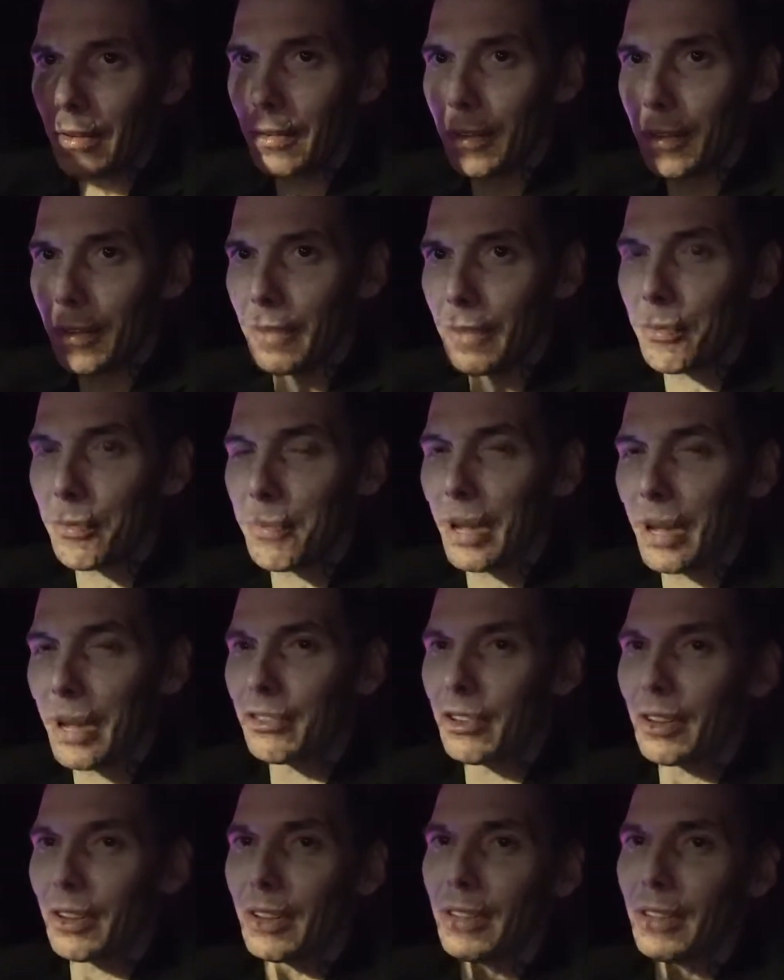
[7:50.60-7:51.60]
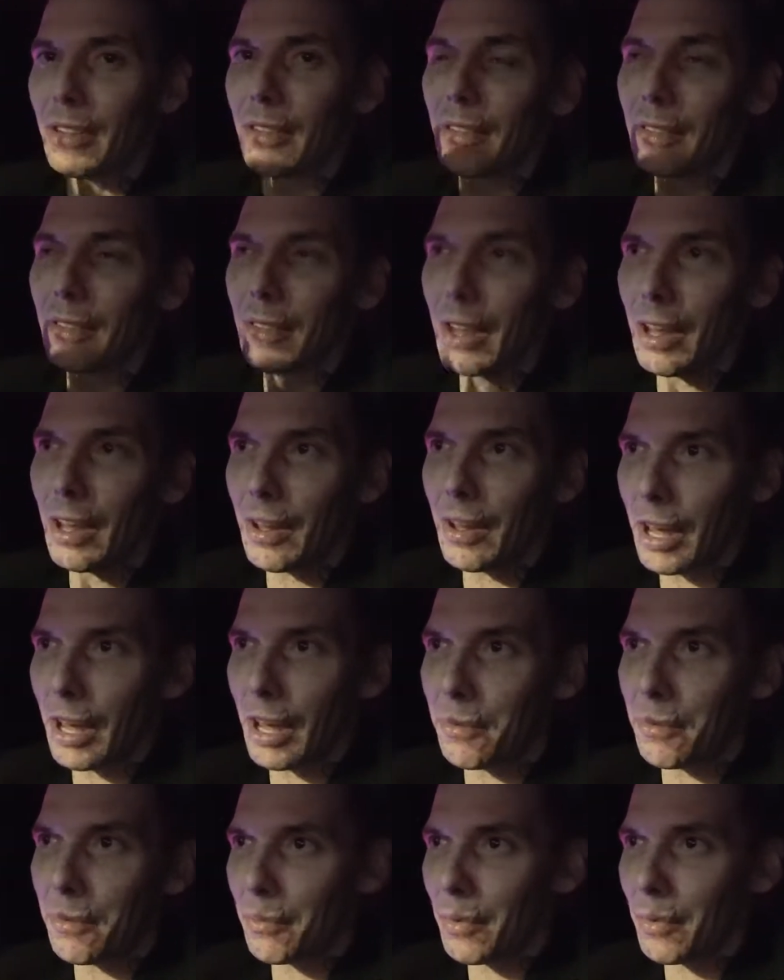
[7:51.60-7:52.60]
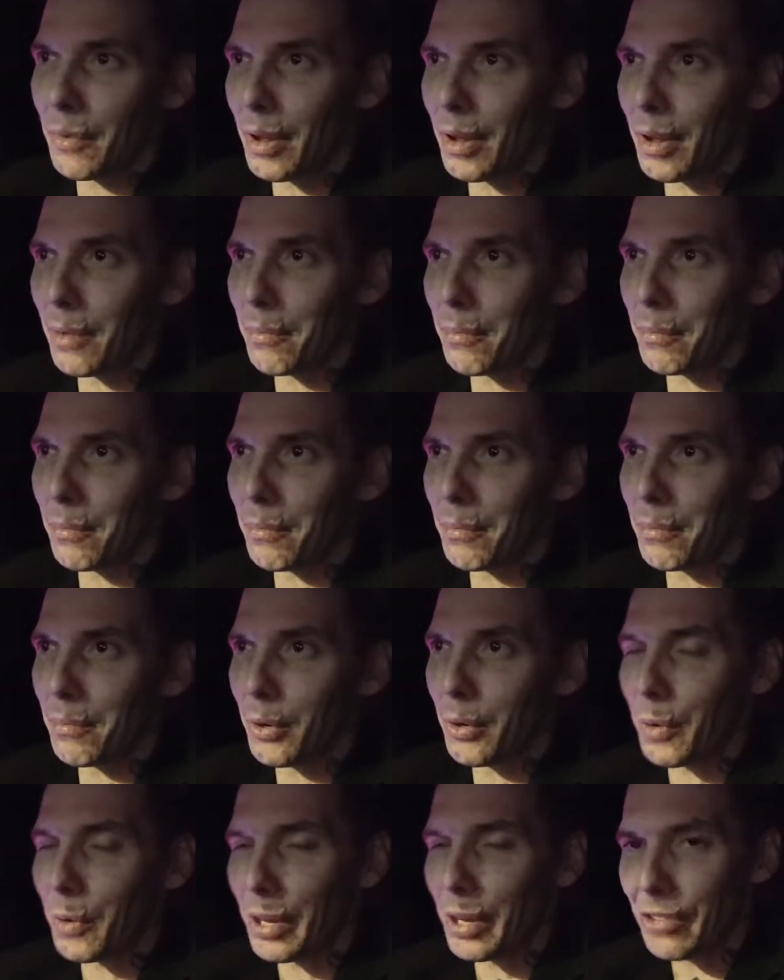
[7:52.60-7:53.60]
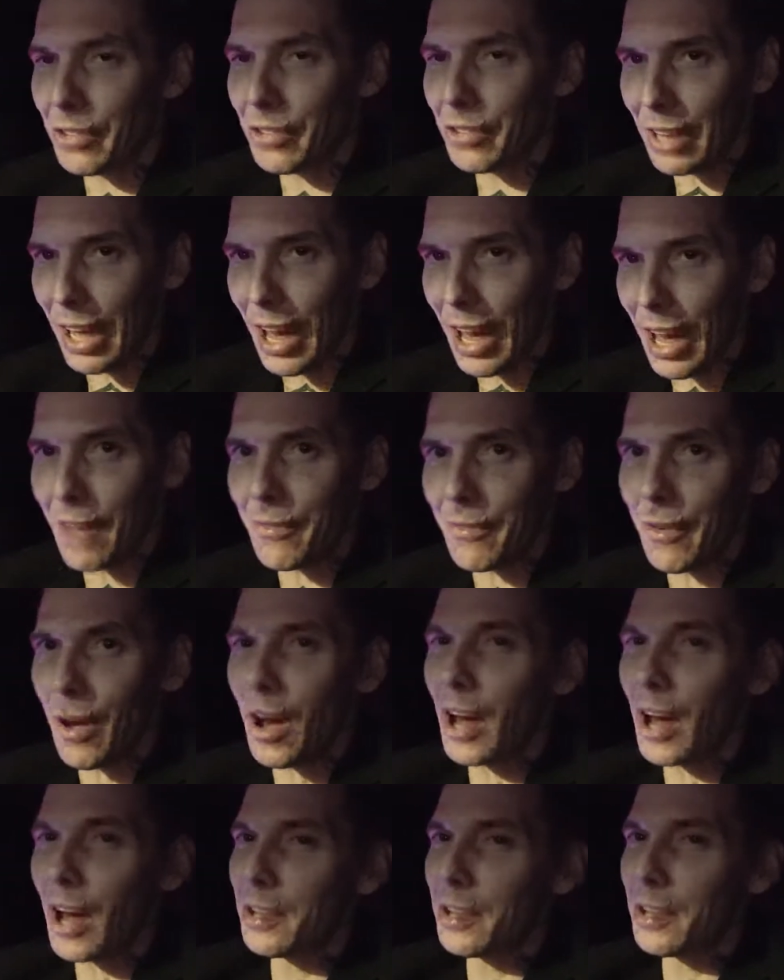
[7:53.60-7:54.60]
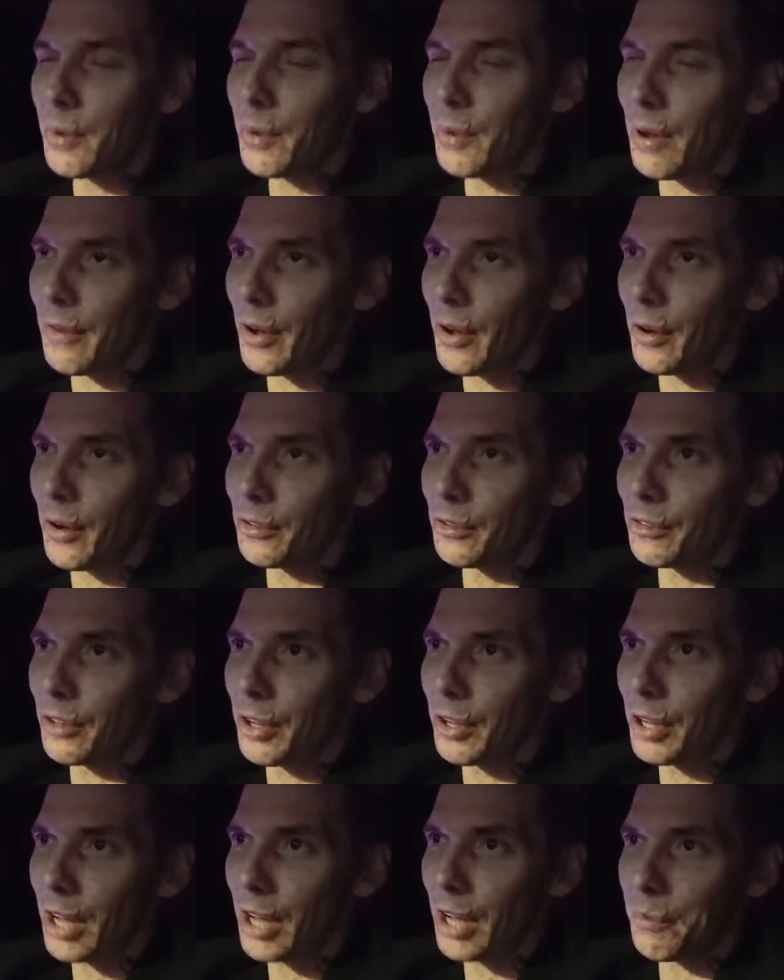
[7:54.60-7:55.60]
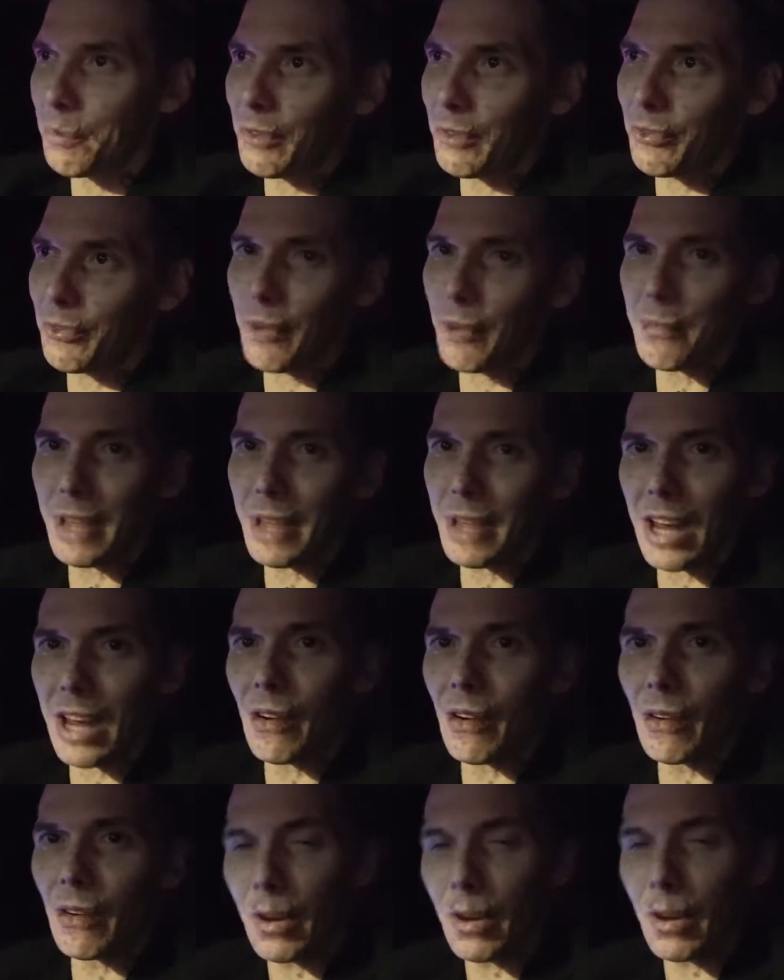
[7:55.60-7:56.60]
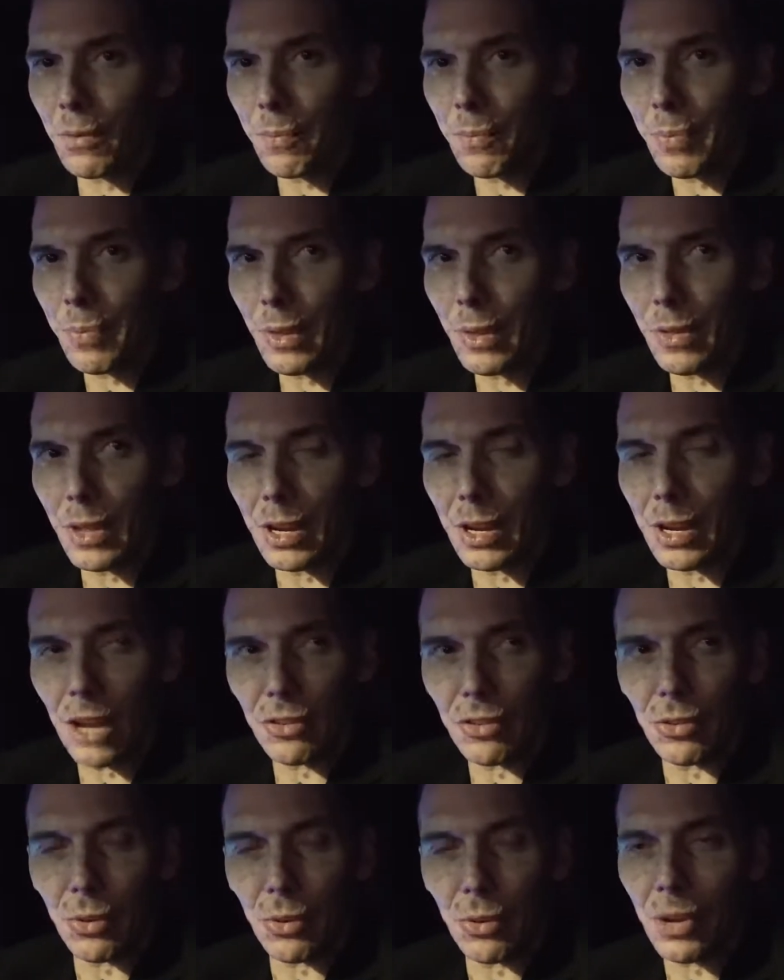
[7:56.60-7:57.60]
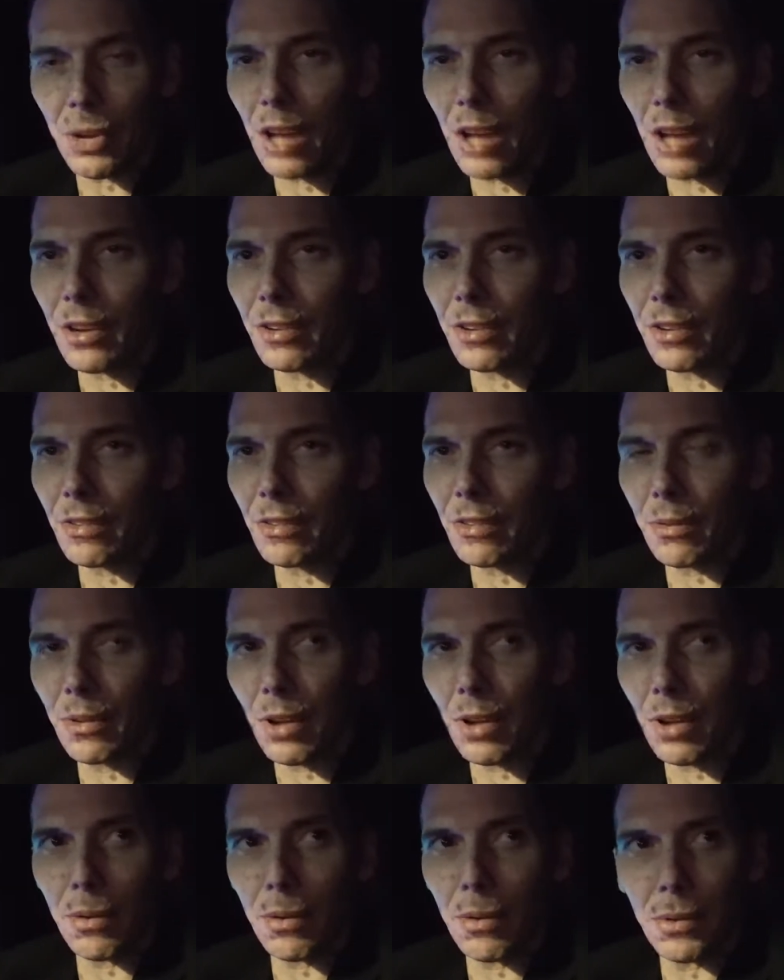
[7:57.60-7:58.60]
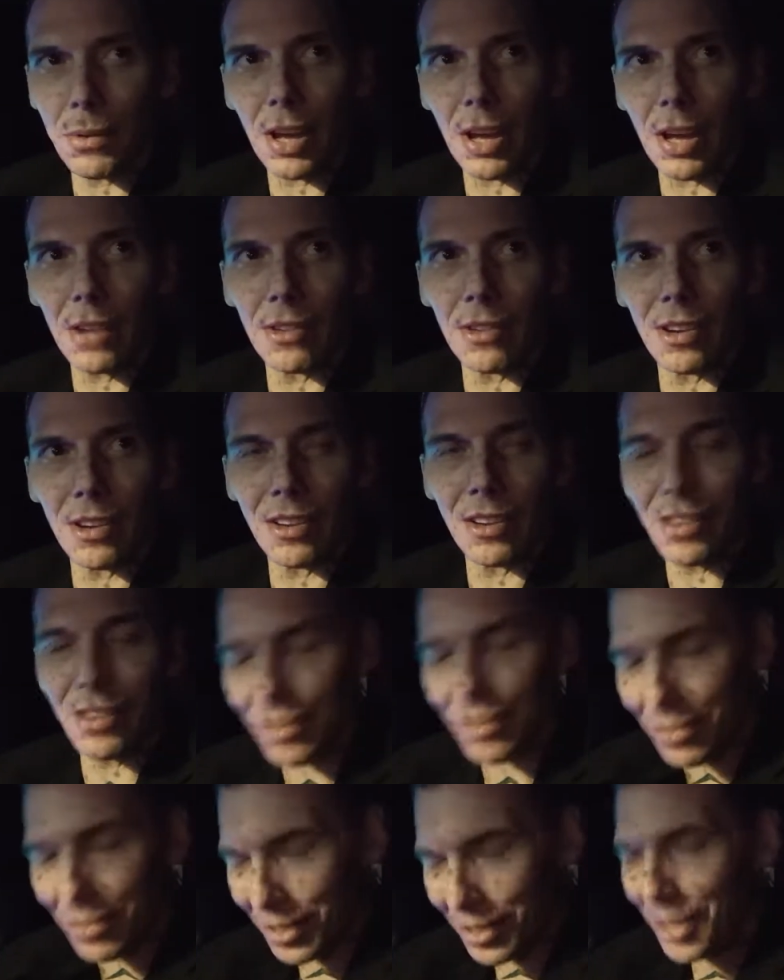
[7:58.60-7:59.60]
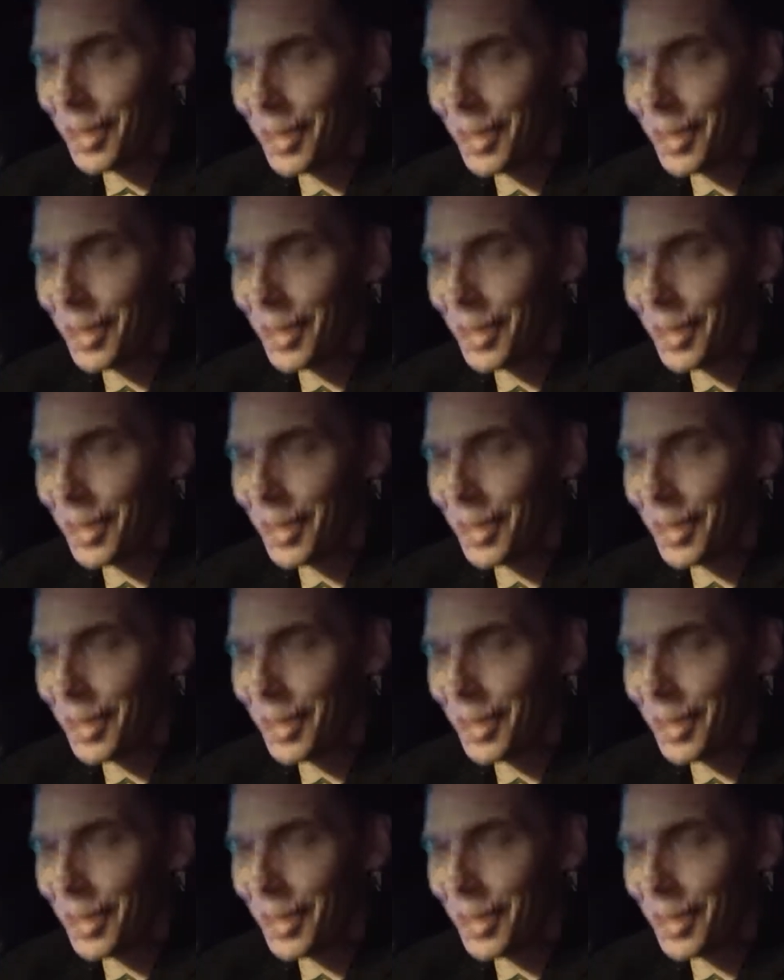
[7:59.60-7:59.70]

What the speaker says: information and recordings that they have on UFOs coming from the NRO, the National Reconnaissance